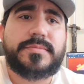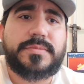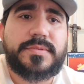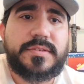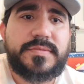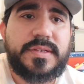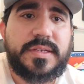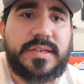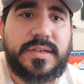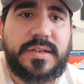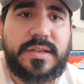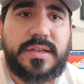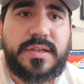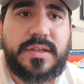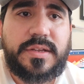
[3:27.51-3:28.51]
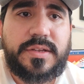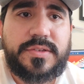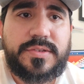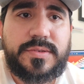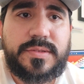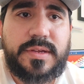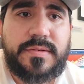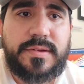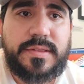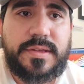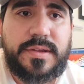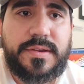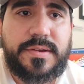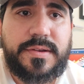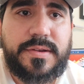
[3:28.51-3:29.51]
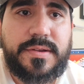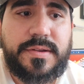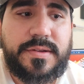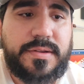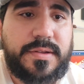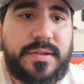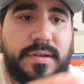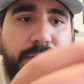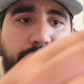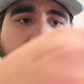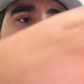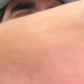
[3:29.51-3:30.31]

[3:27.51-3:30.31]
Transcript: Let's see if I can show you that right there. Put the